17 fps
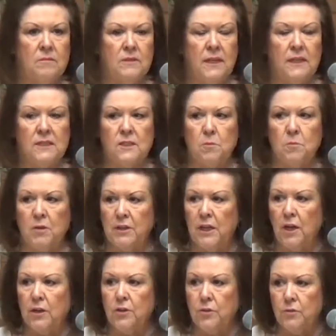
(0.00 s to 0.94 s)

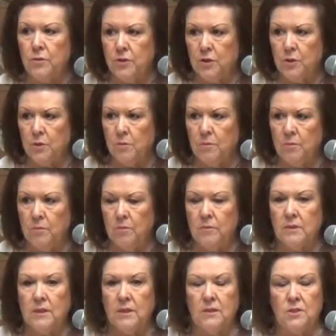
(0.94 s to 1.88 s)
testimony on YouTube
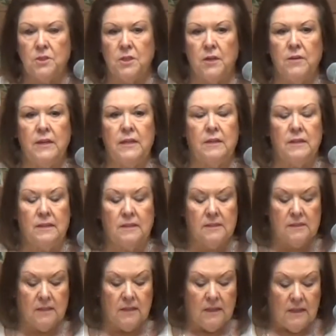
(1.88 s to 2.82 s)
sharing
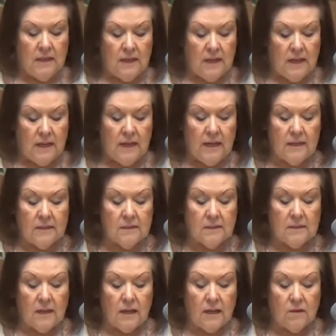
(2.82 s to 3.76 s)
this,
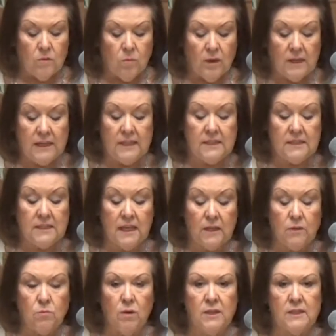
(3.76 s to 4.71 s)
and uh, what he
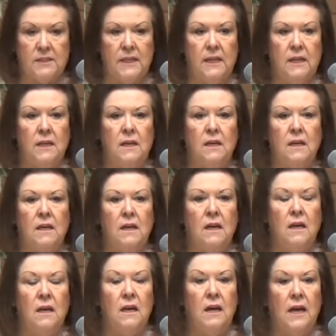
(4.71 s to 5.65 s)
said was he
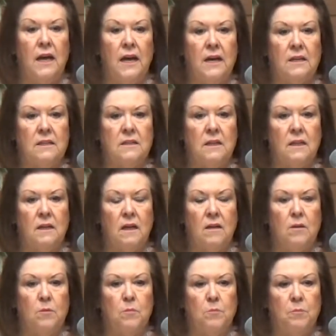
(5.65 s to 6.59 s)
had
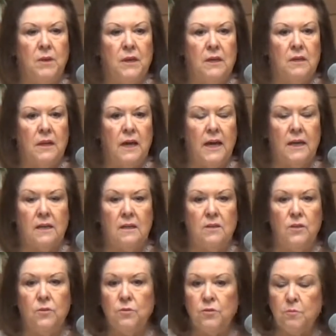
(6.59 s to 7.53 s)
um, been at a
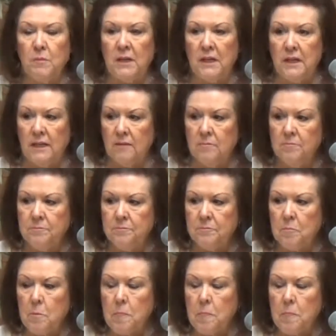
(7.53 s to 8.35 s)
youth meeting